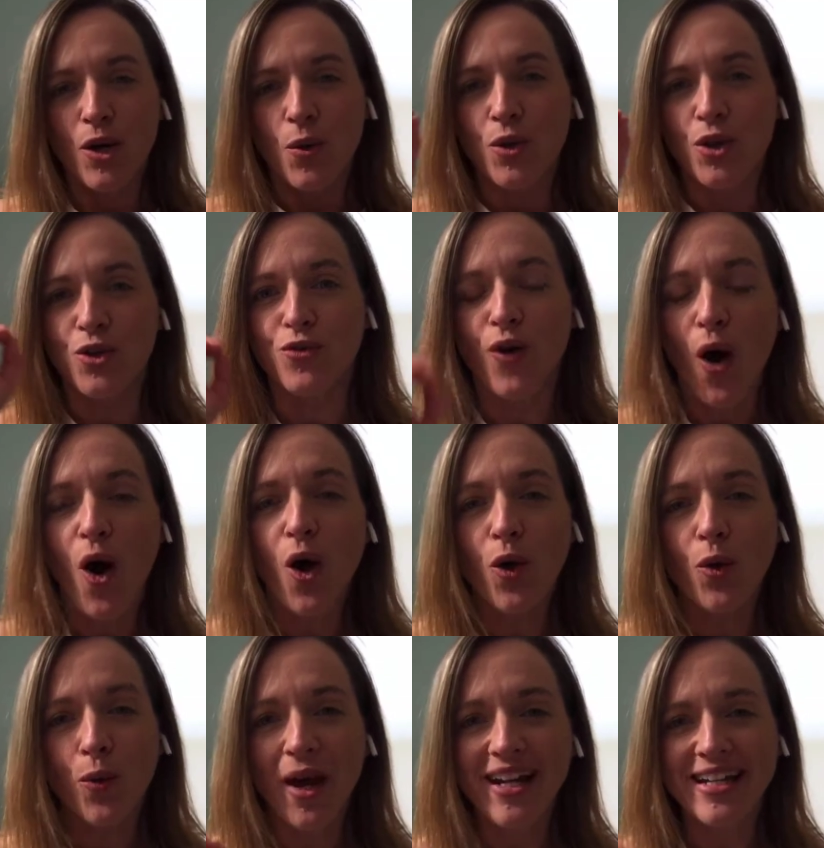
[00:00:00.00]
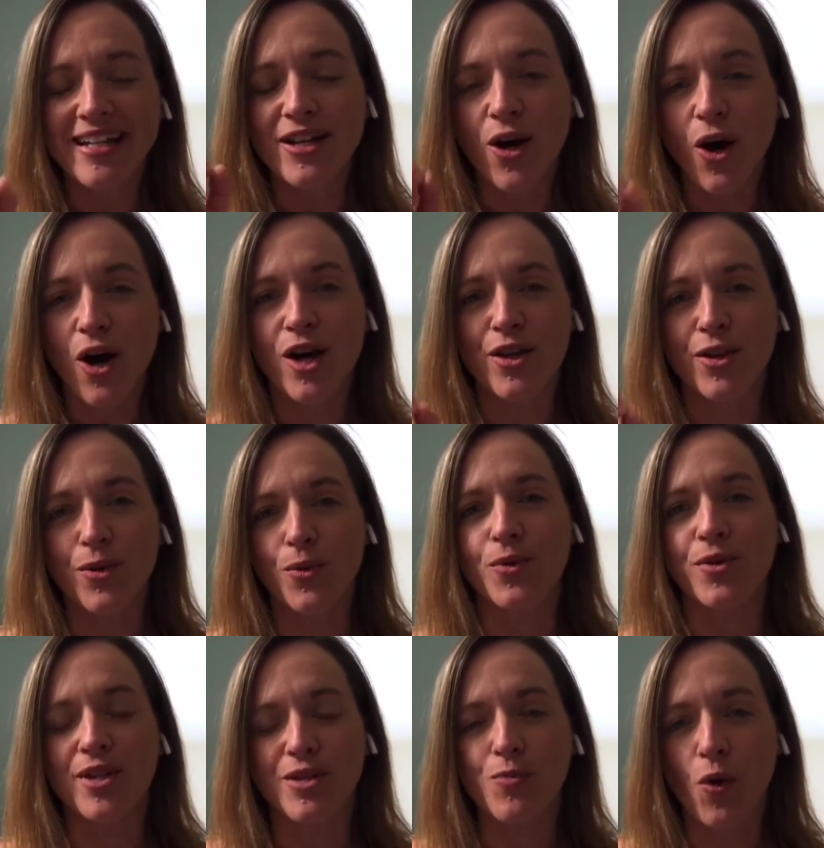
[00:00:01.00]
You've already gone through
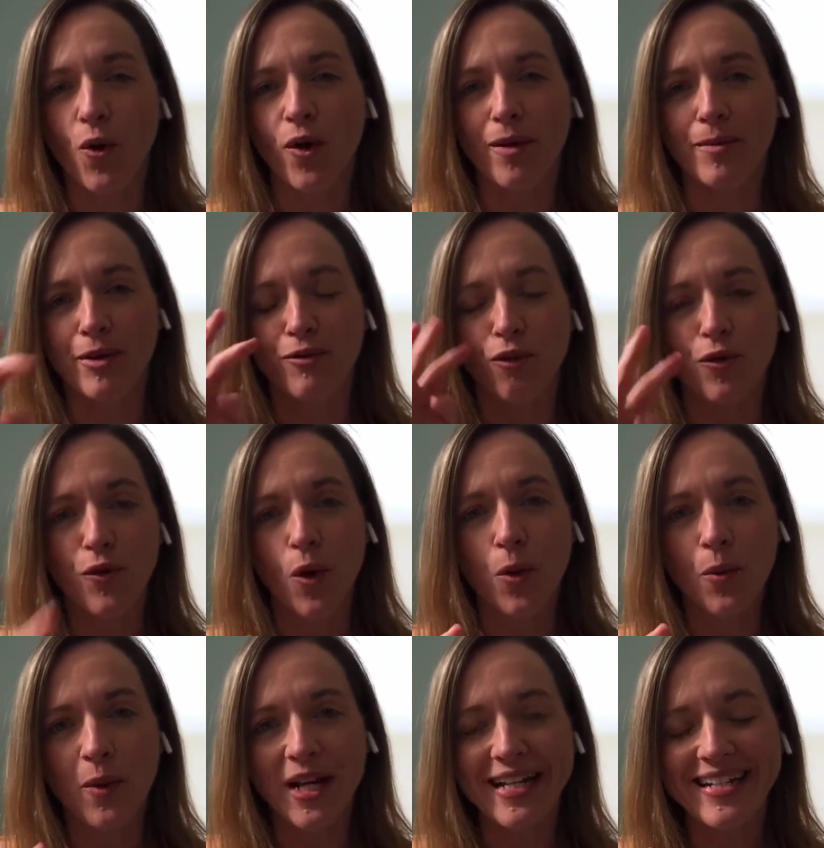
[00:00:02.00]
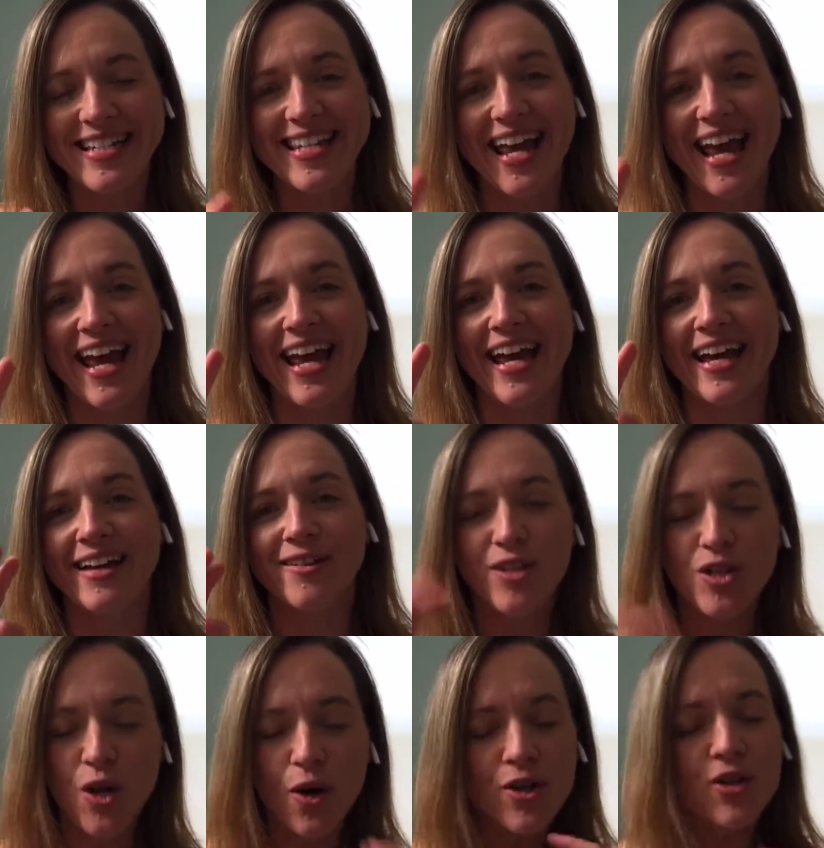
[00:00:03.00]
this programming for 4 weeks and
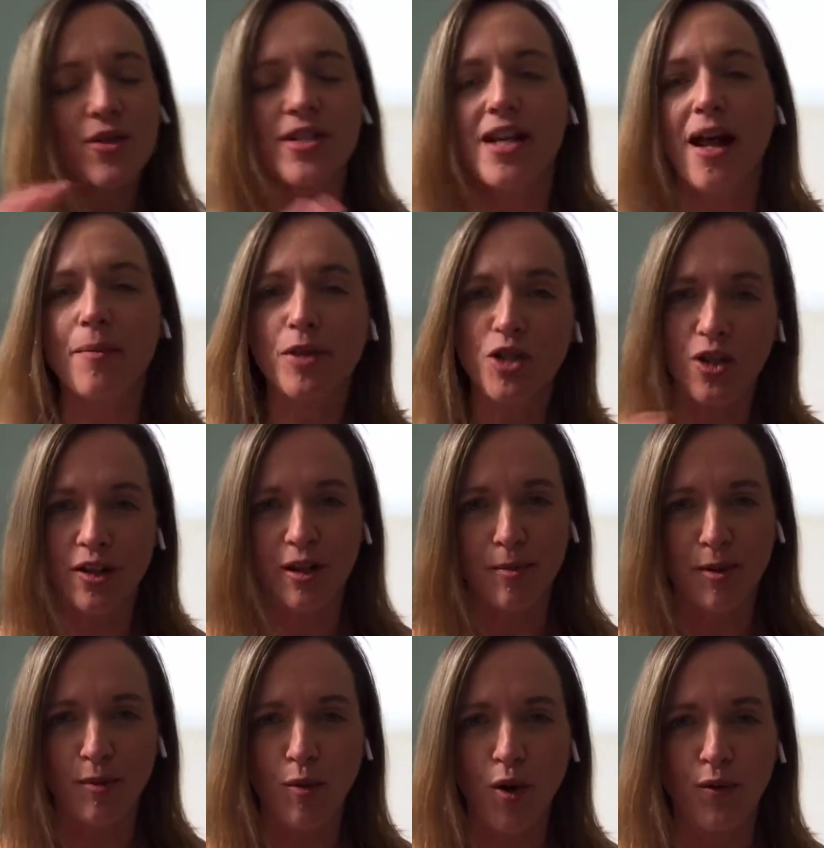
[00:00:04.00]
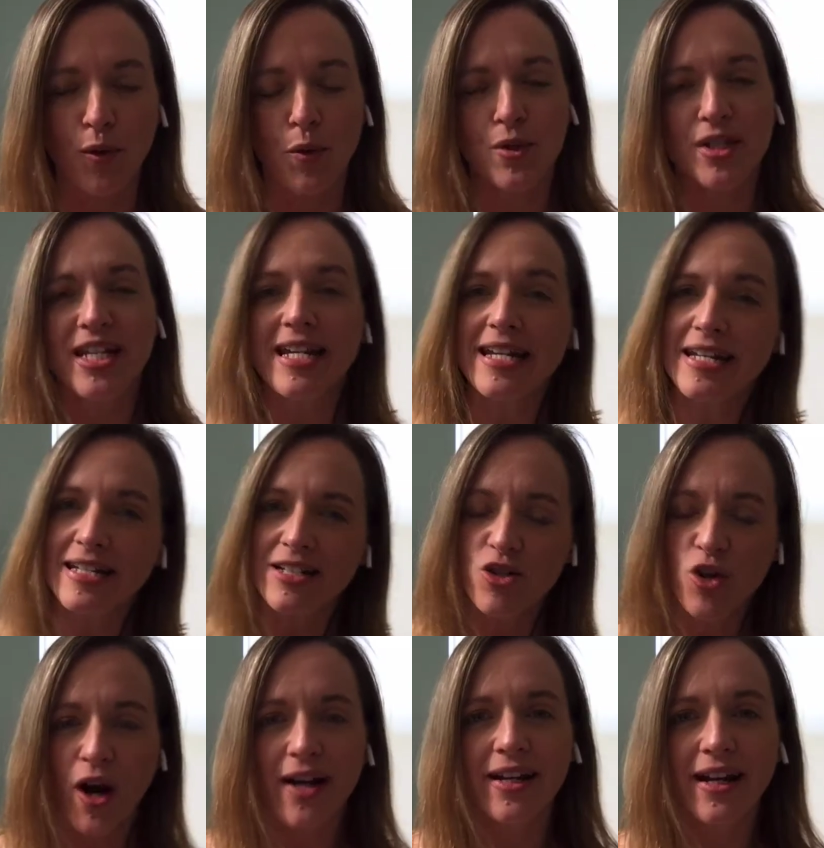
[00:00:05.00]
started to establish a little bit more of a routine,
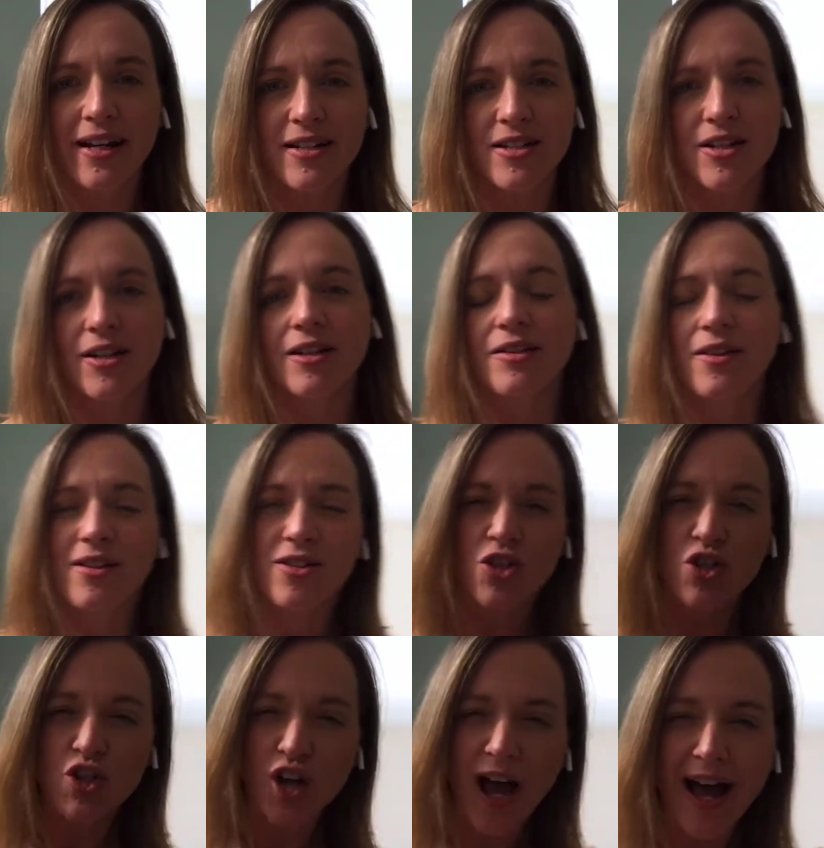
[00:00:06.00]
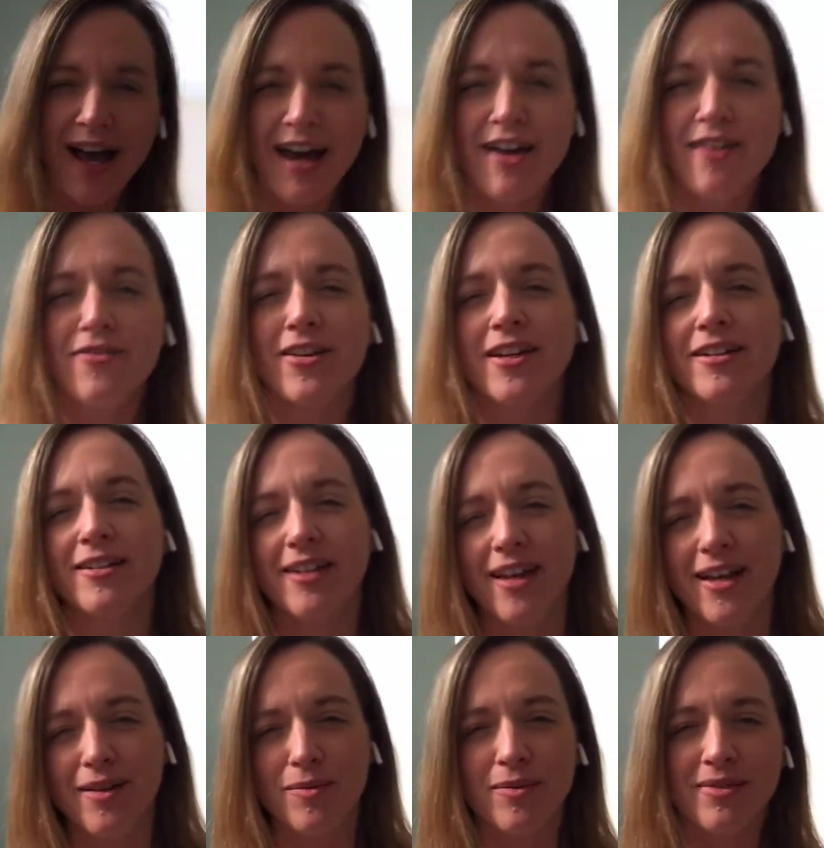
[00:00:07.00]
trying to get into the jive
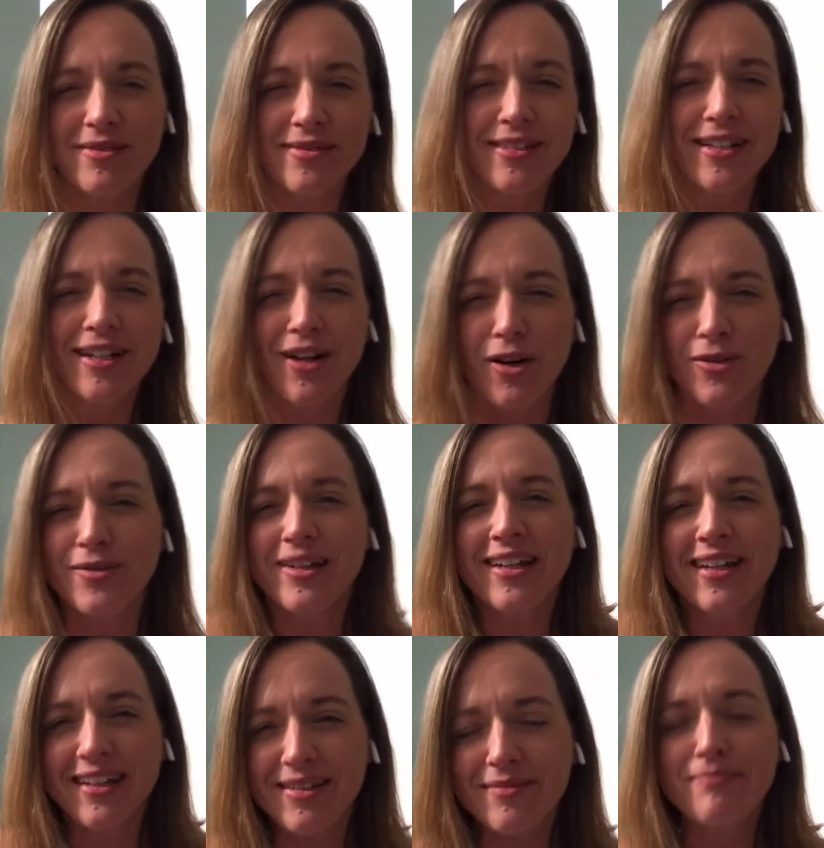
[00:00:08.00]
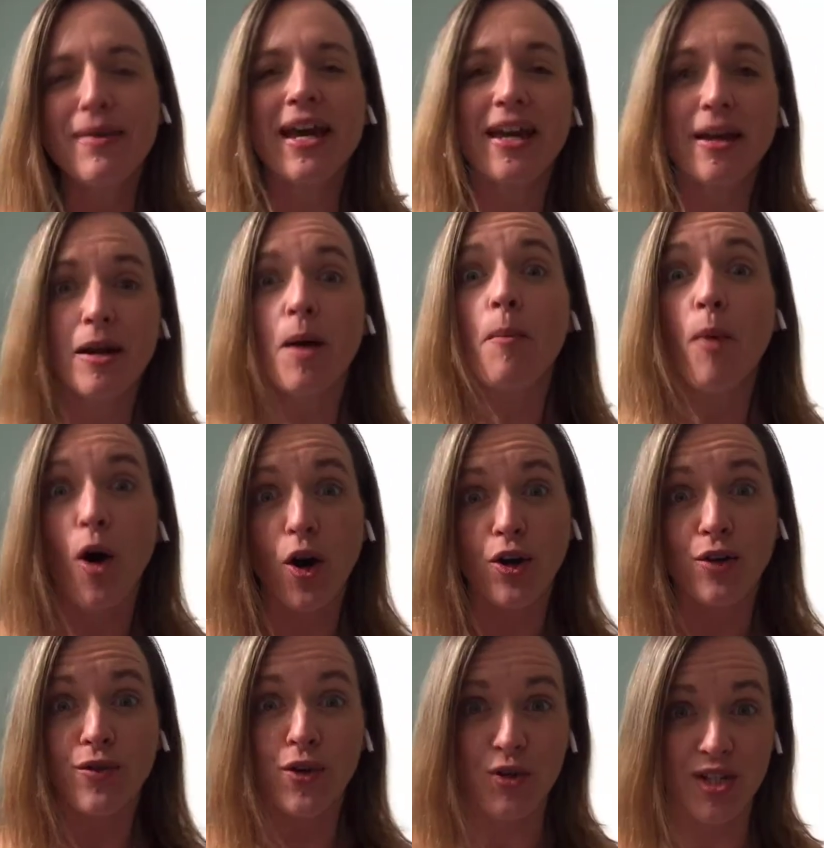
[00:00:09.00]
and you know, make it a part
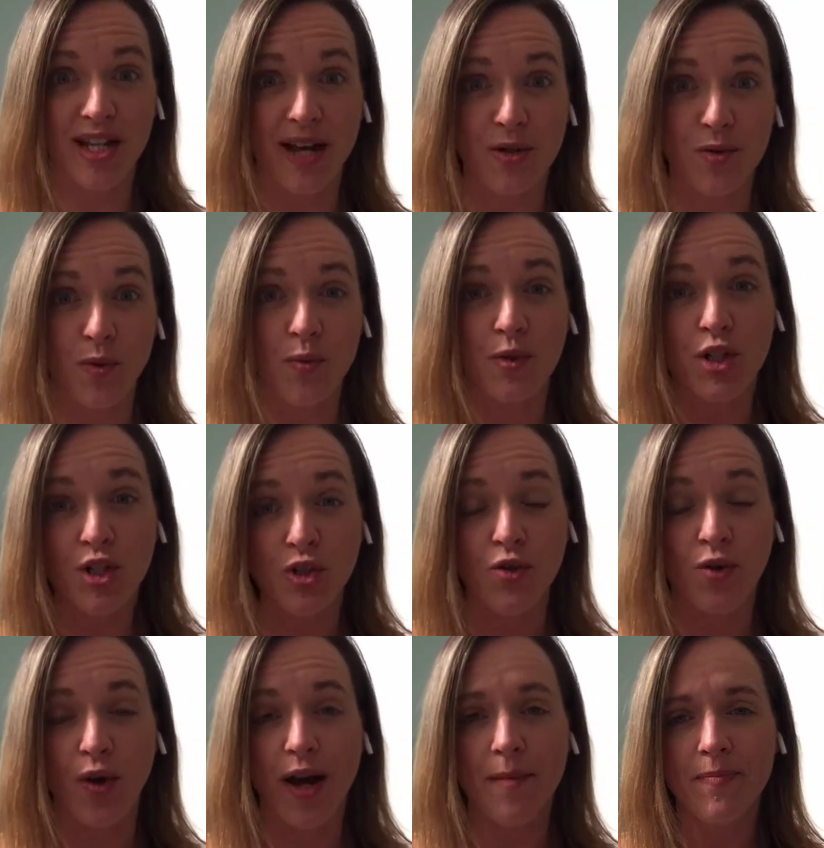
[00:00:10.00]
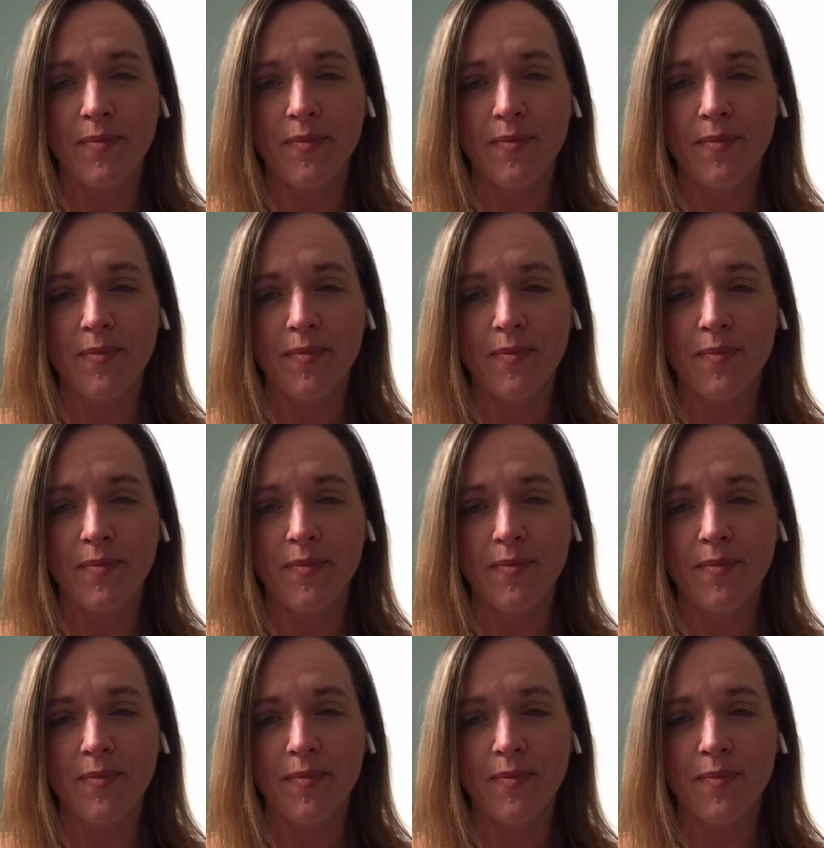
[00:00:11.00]
of your schedule, which is great.